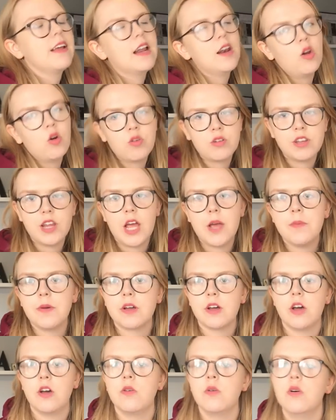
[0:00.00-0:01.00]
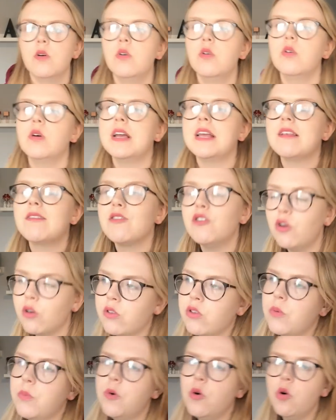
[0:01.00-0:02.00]
a long time ago, or it's
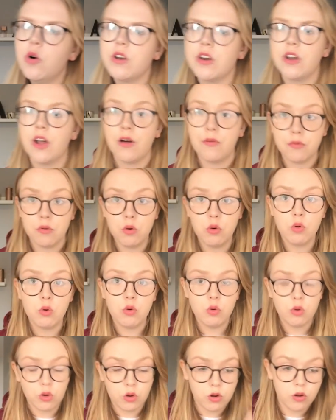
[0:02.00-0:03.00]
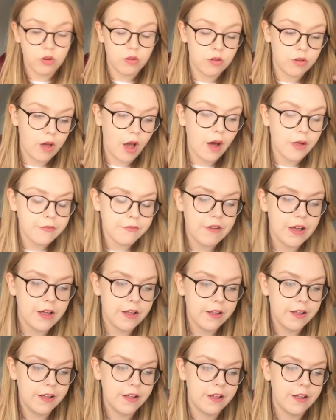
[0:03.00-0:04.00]
not supported enough, or
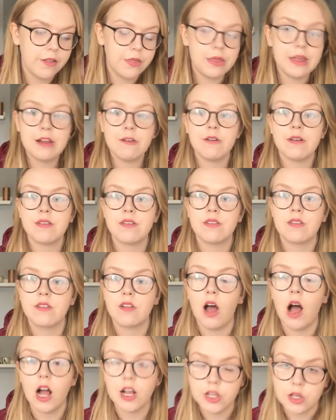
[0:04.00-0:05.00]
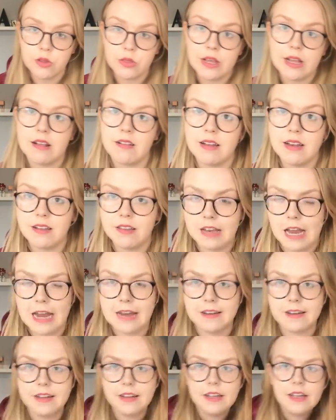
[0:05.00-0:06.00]
other theorists argue this
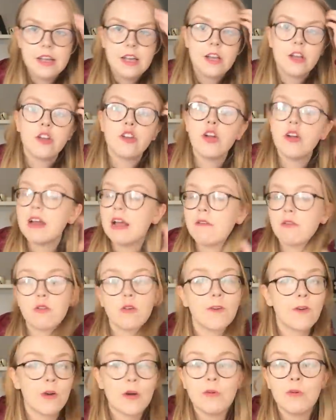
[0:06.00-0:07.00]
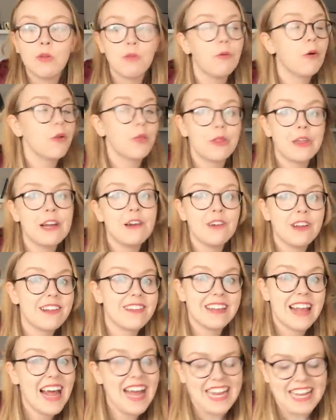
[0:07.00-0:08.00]
instead. You don't have to agree with what
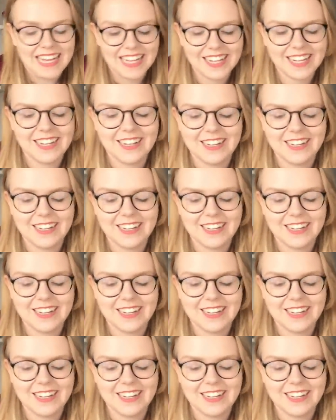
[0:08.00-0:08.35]
theorists say.